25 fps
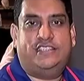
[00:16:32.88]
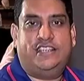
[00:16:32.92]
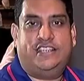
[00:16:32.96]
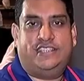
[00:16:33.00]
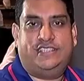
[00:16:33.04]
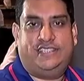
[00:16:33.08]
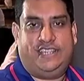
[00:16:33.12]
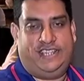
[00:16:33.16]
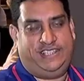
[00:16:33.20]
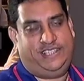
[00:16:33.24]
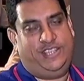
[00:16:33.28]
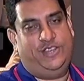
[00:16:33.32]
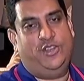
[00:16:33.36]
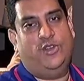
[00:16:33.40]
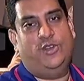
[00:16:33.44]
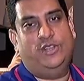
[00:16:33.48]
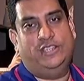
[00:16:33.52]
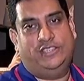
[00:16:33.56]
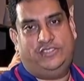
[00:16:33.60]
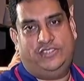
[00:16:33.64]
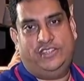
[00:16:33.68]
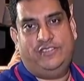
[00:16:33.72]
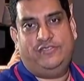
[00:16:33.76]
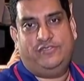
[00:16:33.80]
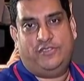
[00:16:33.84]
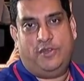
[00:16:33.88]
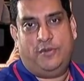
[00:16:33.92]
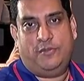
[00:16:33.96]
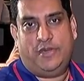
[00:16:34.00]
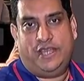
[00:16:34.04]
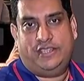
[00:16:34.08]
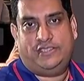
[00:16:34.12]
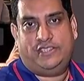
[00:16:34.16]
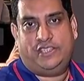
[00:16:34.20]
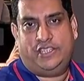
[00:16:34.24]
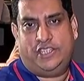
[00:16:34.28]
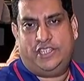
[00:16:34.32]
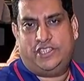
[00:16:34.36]
success in all 3
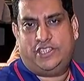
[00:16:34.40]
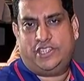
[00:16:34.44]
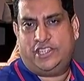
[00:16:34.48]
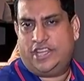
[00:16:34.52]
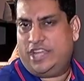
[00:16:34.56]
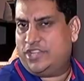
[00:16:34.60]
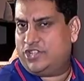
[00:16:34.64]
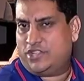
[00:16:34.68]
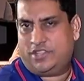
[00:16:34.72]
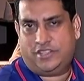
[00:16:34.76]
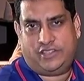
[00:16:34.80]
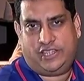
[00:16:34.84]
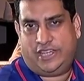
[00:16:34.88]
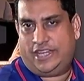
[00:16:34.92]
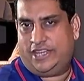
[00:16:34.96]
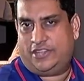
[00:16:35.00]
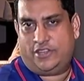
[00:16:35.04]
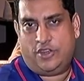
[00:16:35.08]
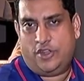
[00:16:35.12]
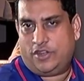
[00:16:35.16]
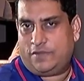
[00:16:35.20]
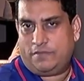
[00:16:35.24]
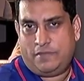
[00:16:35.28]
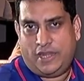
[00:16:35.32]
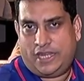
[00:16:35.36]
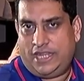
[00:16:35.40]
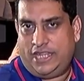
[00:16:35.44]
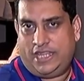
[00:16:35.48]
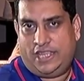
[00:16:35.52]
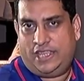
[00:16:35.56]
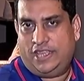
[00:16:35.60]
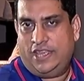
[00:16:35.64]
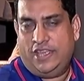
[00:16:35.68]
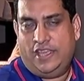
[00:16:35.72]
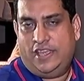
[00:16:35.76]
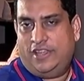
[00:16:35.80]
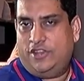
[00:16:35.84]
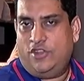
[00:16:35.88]
formats in international cricket. Not many
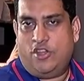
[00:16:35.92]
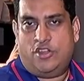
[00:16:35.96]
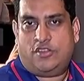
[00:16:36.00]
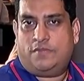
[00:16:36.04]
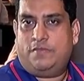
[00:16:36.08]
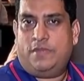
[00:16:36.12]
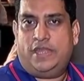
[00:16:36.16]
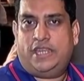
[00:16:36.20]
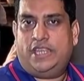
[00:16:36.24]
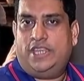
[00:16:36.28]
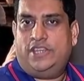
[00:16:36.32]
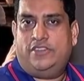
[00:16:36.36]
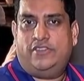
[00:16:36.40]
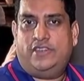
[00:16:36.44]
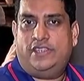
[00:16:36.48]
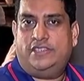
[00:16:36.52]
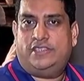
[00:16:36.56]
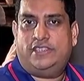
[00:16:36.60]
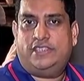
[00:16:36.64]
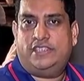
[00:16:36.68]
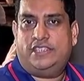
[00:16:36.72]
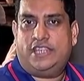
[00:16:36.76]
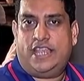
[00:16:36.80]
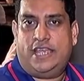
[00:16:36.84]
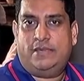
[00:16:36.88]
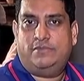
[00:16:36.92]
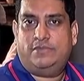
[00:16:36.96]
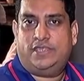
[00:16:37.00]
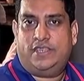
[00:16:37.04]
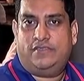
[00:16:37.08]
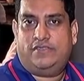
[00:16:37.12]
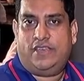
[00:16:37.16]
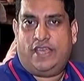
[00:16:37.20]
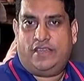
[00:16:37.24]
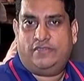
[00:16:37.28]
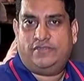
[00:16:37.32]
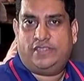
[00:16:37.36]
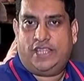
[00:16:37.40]
in recent times
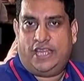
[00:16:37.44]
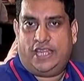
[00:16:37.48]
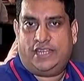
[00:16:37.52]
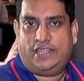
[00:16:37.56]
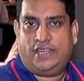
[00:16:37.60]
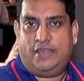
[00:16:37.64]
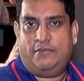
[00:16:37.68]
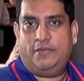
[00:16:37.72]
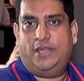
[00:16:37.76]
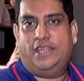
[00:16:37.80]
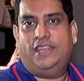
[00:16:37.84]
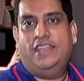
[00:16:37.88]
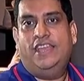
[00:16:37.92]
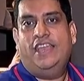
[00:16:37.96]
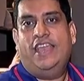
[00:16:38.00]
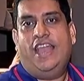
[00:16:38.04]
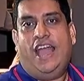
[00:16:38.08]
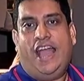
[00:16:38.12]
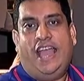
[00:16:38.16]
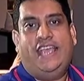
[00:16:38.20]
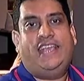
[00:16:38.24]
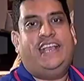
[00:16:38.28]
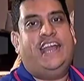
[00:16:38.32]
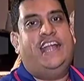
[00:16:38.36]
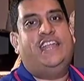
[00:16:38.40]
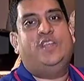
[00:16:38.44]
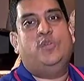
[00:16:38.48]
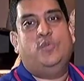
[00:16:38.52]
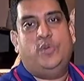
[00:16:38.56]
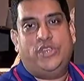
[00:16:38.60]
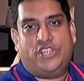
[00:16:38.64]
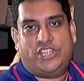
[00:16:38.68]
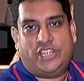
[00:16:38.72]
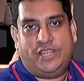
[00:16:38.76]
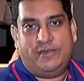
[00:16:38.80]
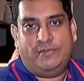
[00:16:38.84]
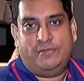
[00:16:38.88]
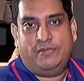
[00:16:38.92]
have that. I mean, I can't
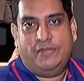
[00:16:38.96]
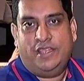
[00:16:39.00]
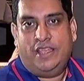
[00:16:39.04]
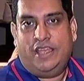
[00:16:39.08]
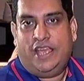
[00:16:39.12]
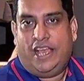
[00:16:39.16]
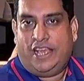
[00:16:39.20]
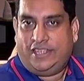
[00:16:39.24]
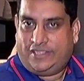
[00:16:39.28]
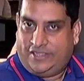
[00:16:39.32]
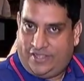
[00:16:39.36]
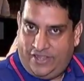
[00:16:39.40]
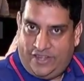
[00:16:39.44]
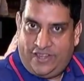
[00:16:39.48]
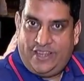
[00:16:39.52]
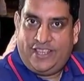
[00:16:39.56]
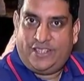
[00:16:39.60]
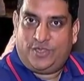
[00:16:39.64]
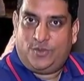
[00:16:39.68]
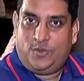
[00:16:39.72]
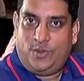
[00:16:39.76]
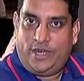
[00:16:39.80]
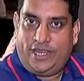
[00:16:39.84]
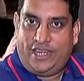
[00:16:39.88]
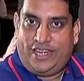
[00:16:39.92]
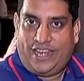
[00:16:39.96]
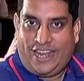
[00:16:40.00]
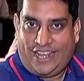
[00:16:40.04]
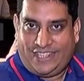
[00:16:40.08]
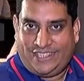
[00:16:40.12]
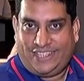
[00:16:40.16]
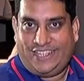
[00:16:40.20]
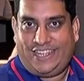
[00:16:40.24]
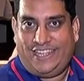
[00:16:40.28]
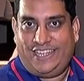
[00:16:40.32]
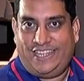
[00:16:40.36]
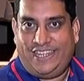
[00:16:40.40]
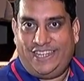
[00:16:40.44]
wish him a series win
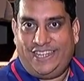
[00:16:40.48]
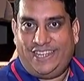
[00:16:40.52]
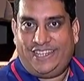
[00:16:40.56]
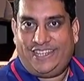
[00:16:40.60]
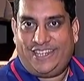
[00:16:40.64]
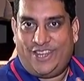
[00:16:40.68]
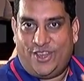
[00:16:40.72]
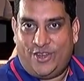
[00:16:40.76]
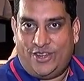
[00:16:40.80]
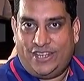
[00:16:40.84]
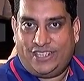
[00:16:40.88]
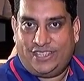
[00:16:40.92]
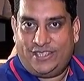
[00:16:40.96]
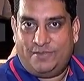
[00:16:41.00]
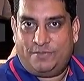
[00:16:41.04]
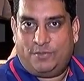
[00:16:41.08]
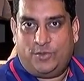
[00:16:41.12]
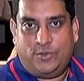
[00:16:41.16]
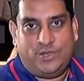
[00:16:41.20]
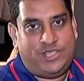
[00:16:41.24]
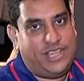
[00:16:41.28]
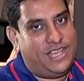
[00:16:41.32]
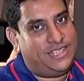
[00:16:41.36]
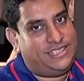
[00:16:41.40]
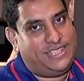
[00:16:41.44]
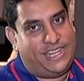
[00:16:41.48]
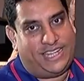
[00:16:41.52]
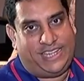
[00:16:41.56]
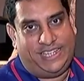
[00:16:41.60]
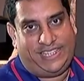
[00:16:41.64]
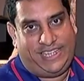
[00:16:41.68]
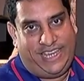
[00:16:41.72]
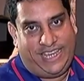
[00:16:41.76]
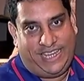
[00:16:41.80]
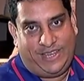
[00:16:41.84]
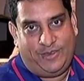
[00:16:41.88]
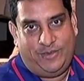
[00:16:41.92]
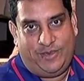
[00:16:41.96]
as an Indian during the pujas. That will
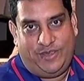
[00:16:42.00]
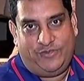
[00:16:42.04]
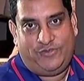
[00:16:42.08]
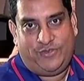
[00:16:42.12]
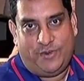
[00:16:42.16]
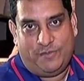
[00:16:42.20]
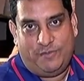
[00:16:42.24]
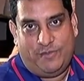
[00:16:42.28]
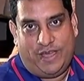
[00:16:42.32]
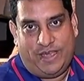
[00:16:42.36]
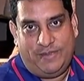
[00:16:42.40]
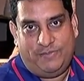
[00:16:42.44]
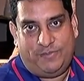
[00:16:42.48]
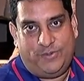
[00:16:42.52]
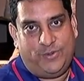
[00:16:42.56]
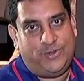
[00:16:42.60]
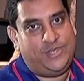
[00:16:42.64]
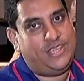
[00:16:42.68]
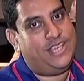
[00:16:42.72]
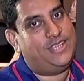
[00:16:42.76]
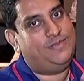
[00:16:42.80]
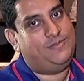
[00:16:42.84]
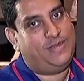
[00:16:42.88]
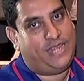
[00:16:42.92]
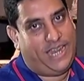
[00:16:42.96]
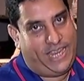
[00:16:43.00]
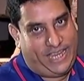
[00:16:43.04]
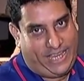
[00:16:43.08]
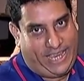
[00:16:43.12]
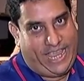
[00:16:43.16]
take away from my pujas, but I